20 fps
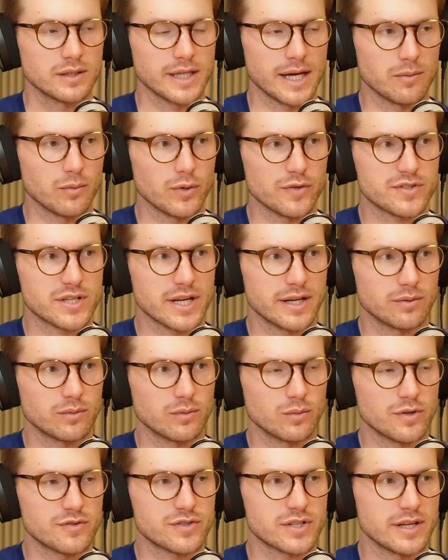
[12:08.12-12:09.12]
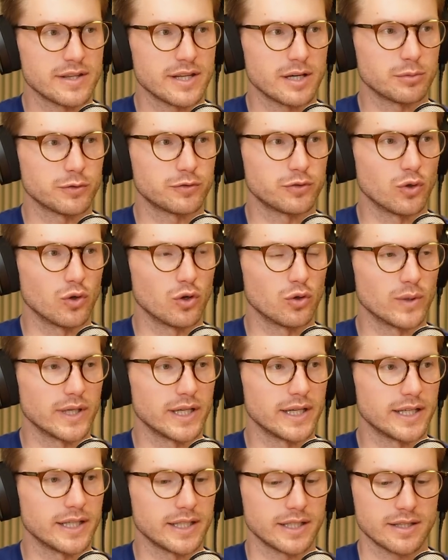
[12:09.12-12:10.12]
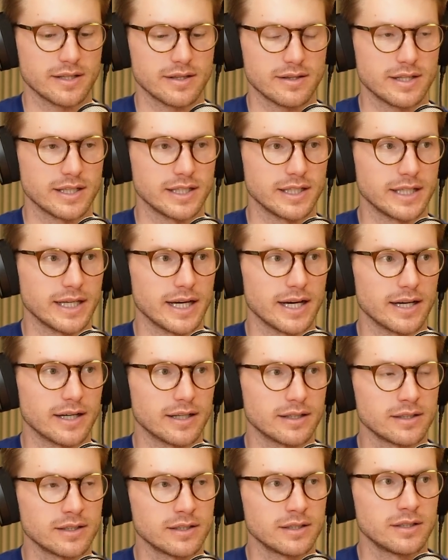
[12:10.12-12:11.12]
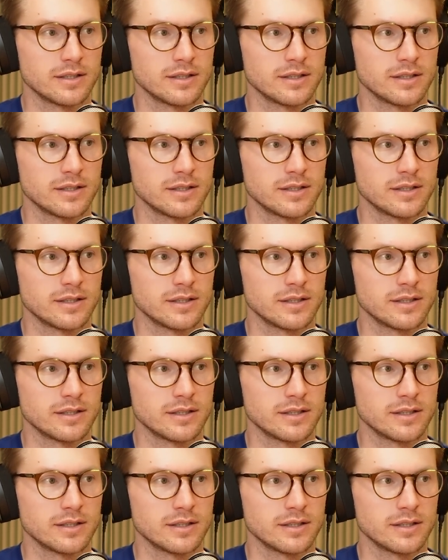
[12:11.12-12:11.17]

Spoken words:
Yeah, we've seen that before, where the